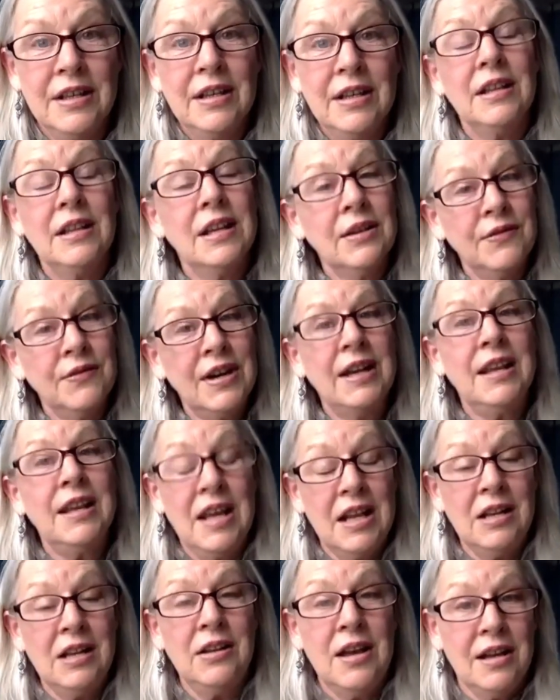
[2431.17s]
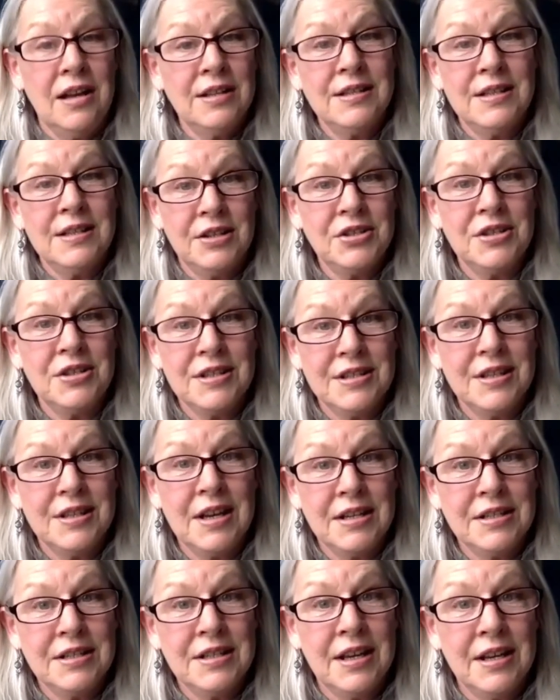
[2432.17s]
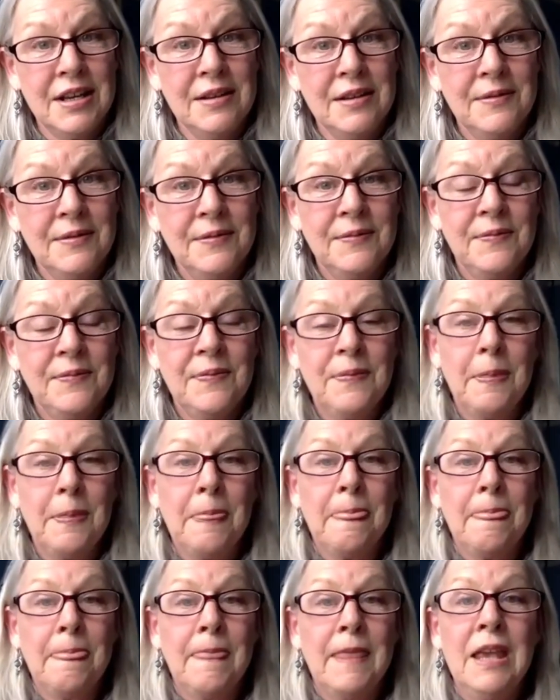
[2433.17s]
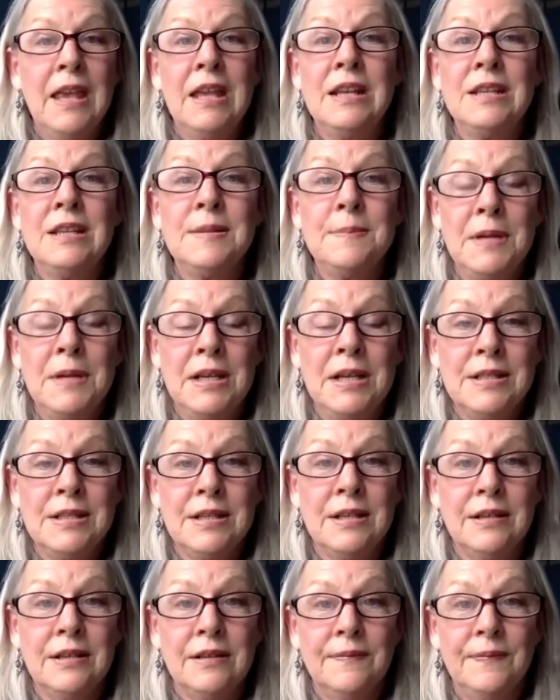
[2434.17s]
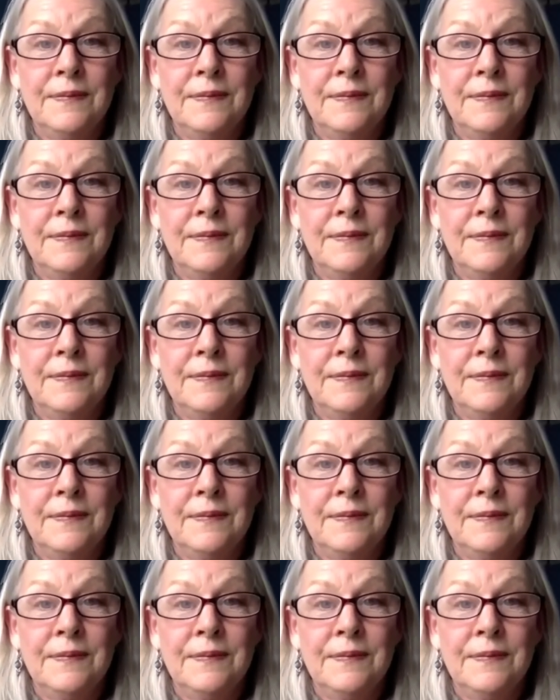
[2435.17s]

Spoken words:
Like if I had had a lot of sessions that day. It is amazing.